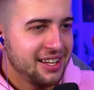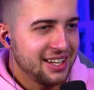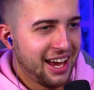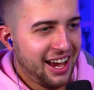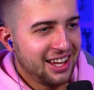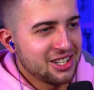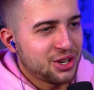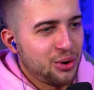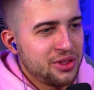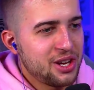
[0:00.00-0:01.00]
Yeah, let's
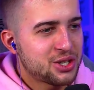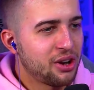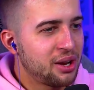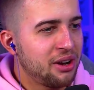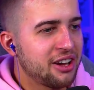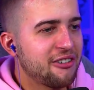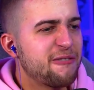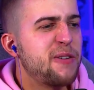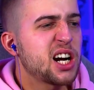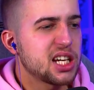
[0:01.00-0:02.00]
go there straight away.
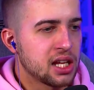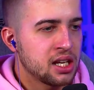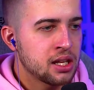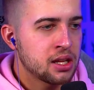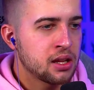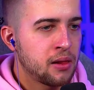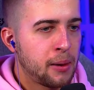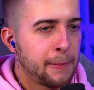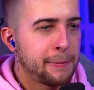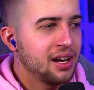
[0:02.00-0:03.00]
Fuck it.
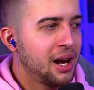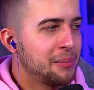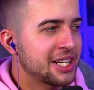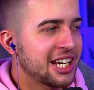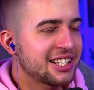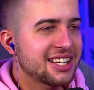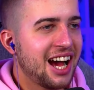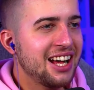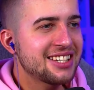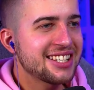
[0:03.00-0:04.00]
I'm gonna kick his
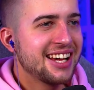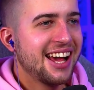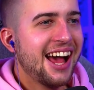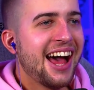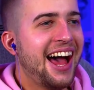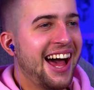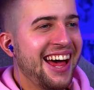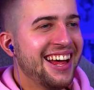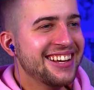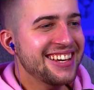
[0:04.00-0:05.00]
ass.
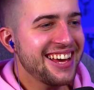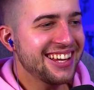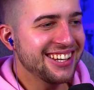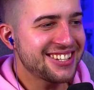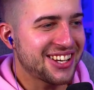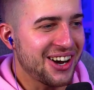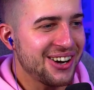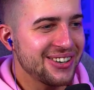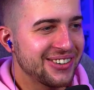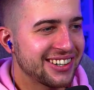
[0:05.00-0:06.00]
Hell yeah, let's
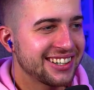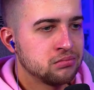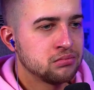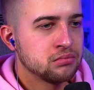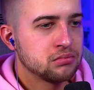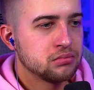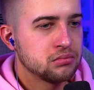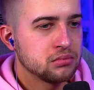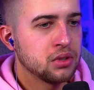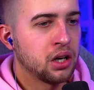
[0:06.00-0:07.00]
go.
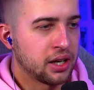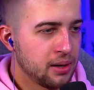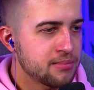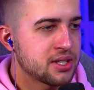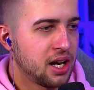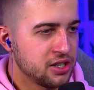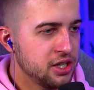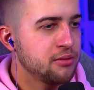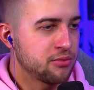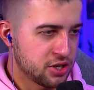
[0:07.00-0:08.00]
Okay,
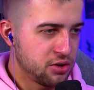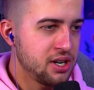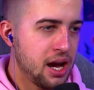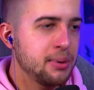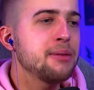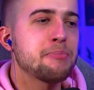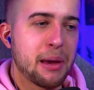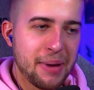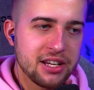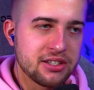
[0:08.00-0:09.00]
Sanji, rescuing Nami.
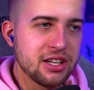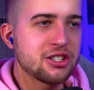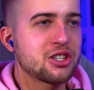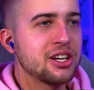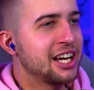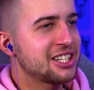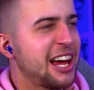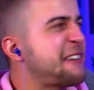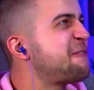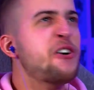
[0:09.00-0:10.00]
That makes sense. He's
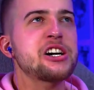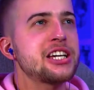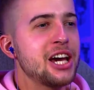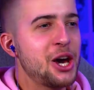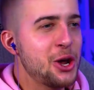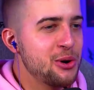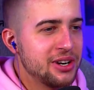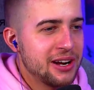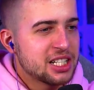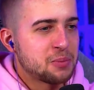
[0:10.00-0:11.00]
like, fuck yeah,
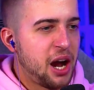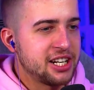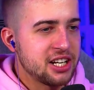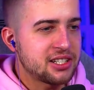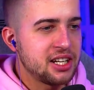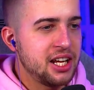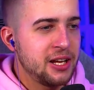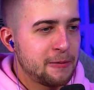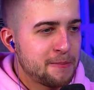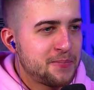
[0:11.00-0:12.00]
dude. It's my
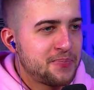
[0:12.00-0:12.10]
destiny.